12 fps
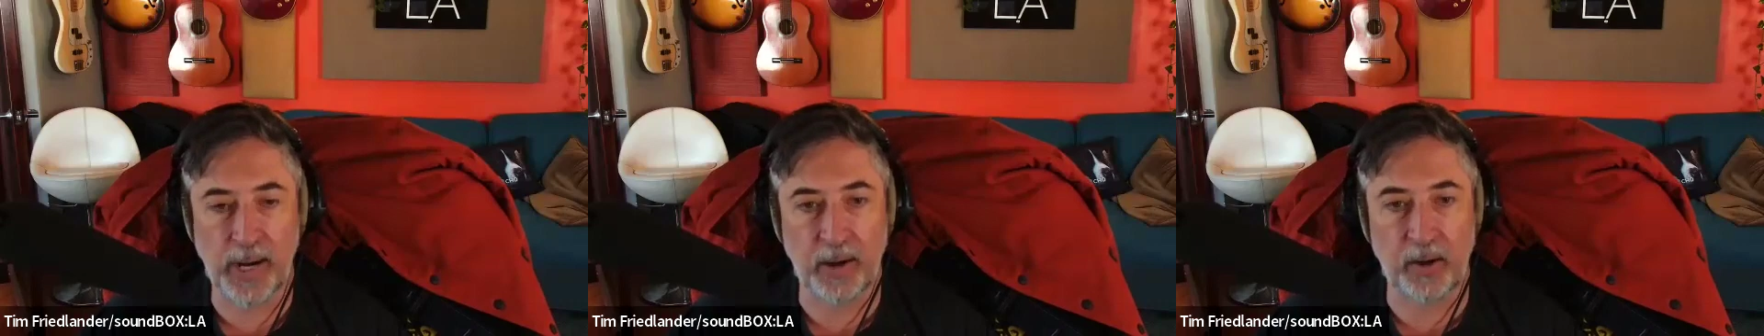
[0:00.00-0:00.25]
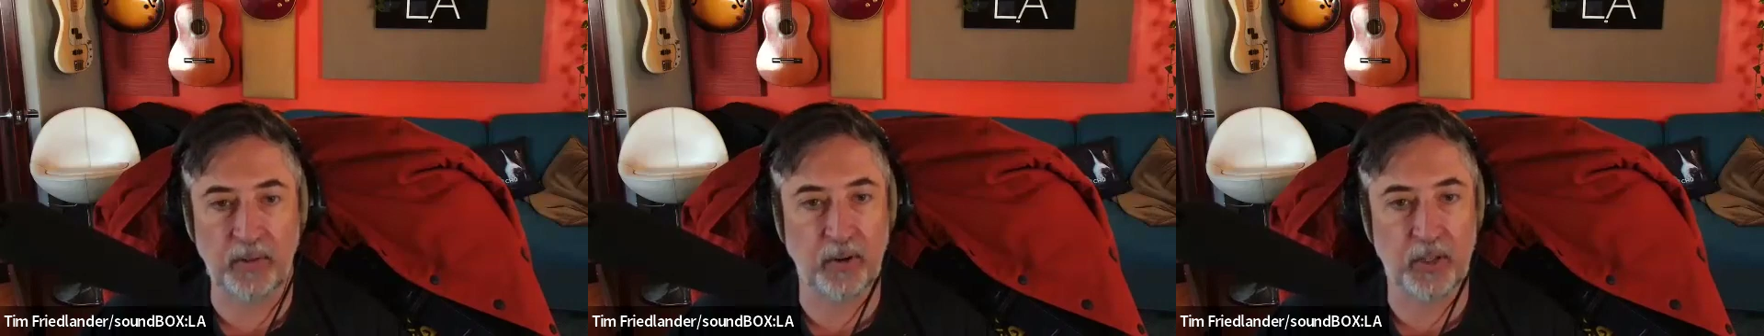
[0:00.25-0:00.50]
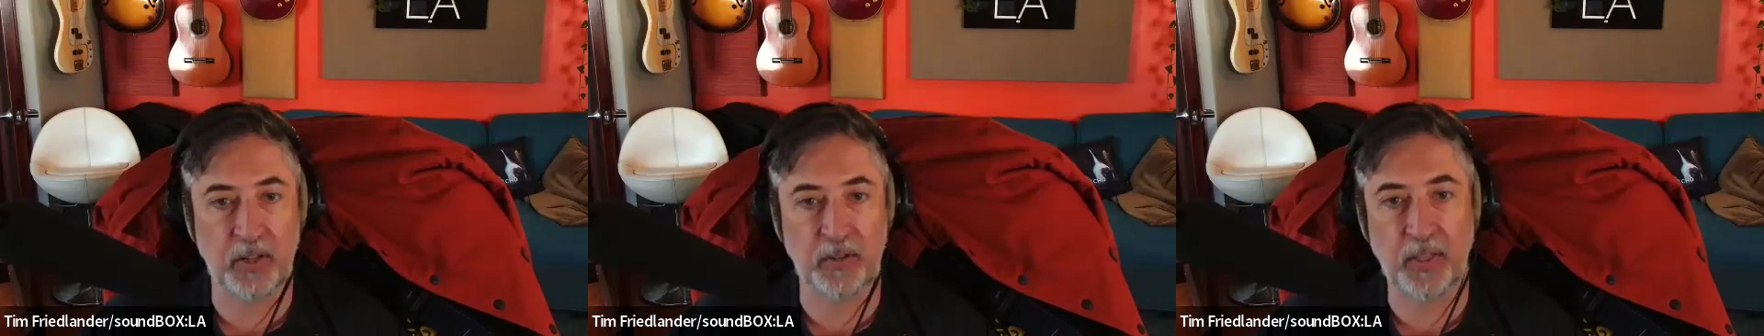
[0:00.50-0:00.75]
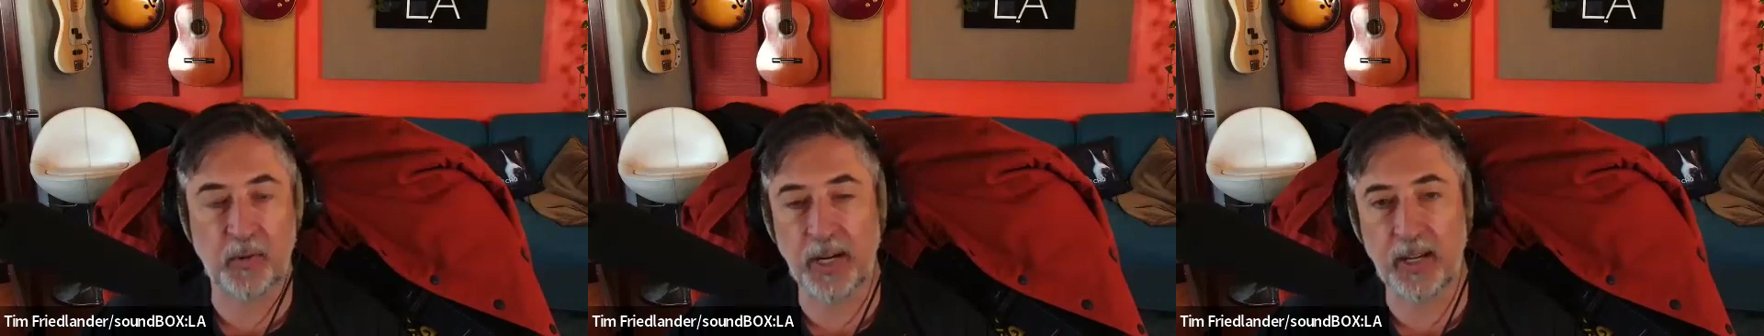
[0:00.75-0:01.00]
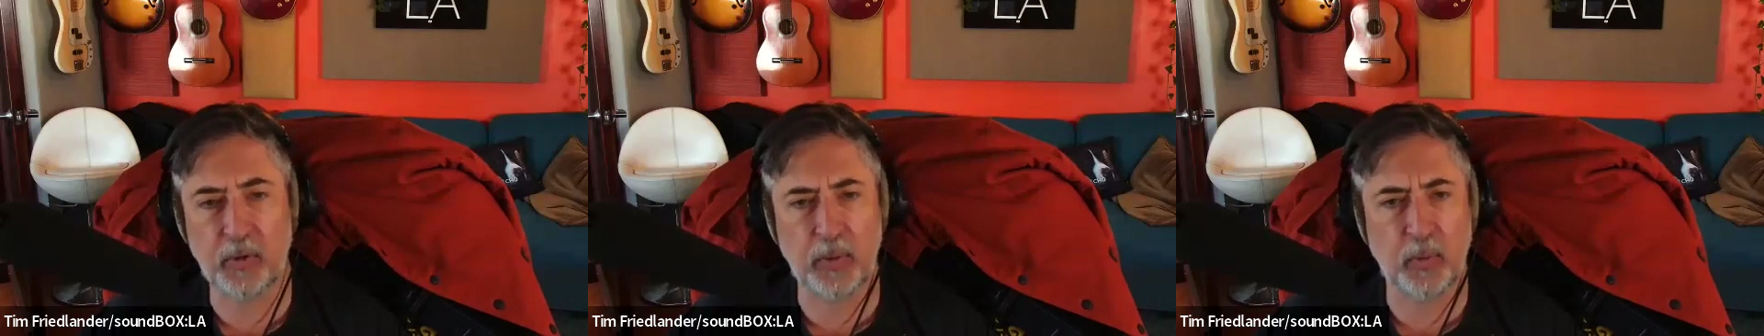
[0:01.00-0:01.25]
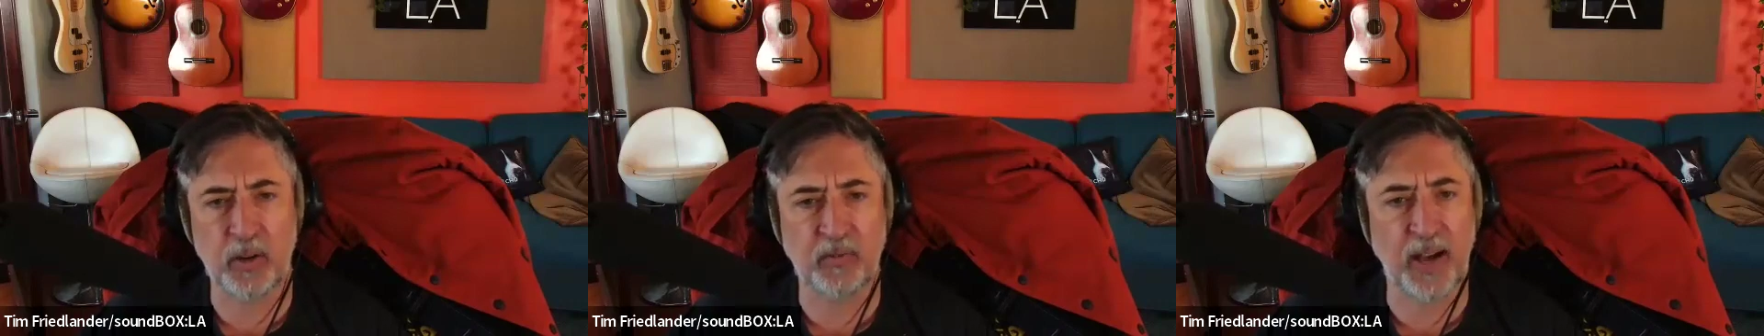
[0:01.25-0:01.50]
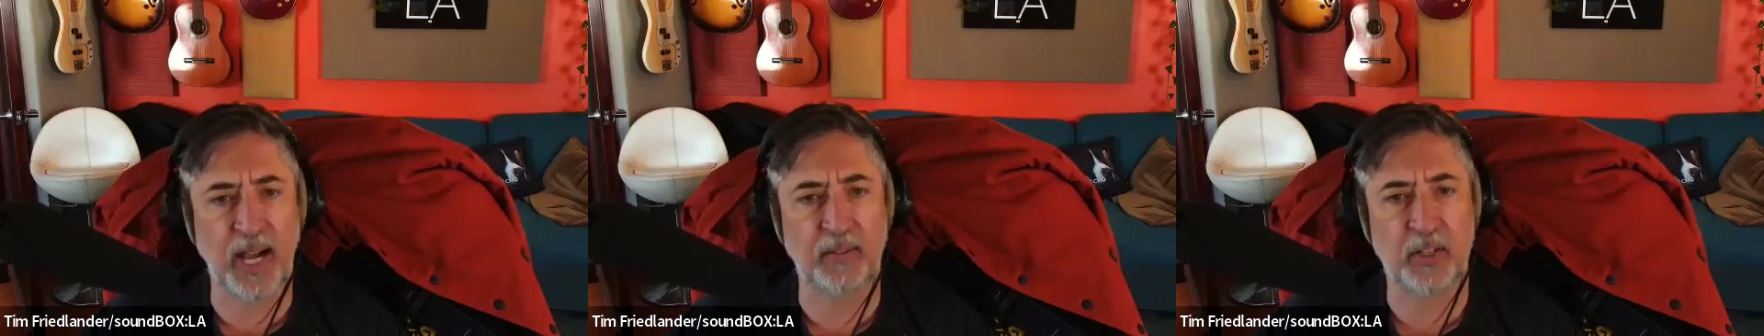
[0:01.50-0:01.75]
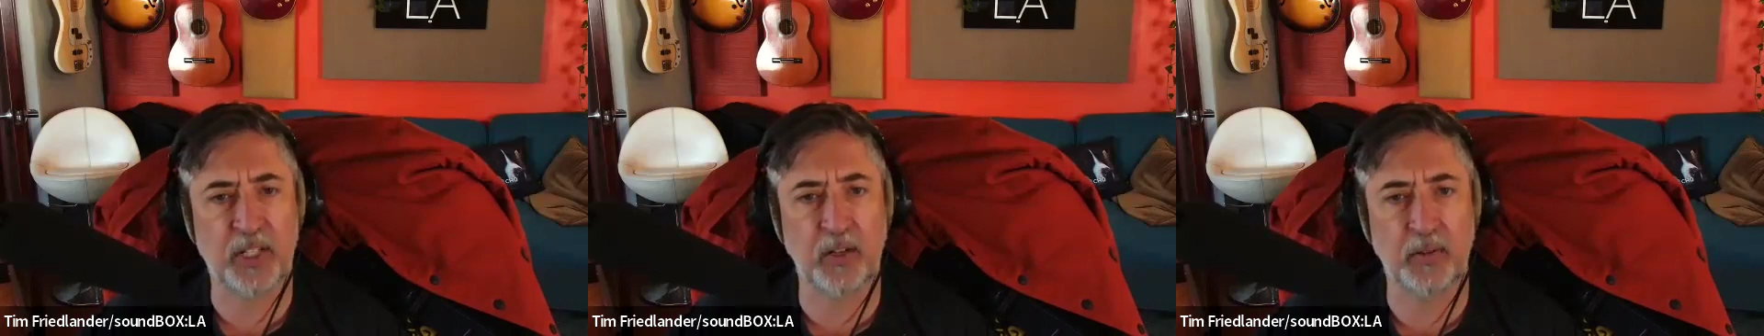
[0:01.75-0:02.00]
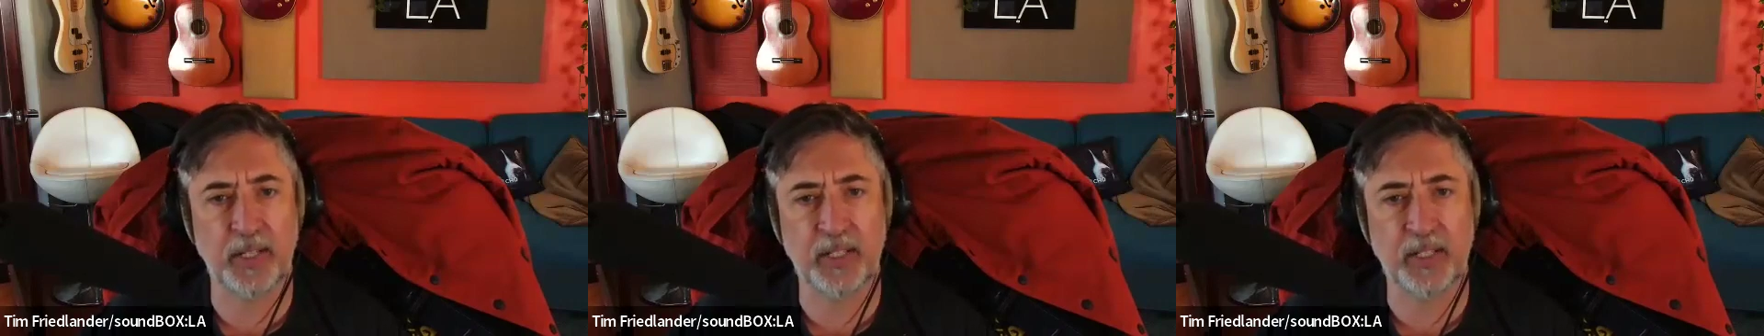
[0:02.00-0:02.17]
We're now on version 3, 3.5 or so.